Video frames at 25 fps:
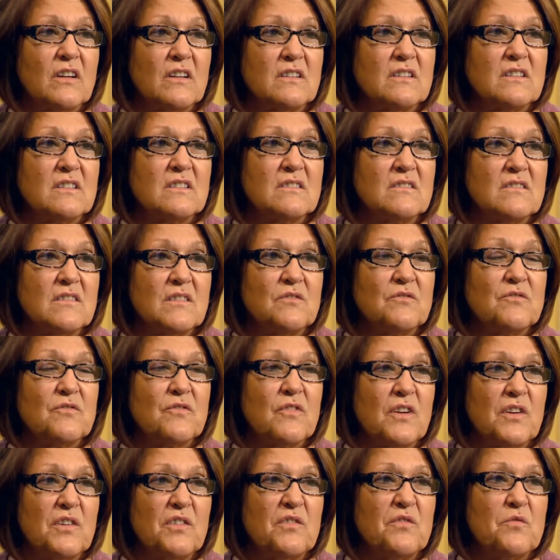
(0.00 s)
at the
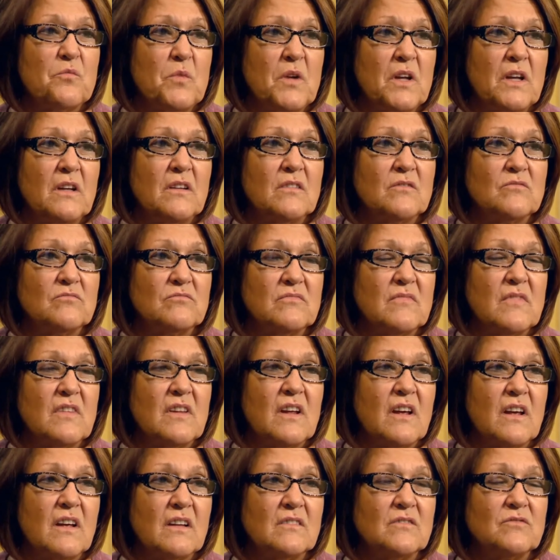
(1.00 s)
thought of Chris being with
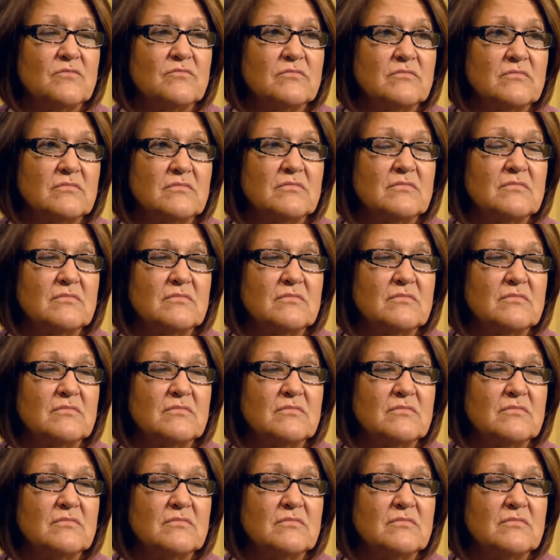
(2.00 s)
Shanann.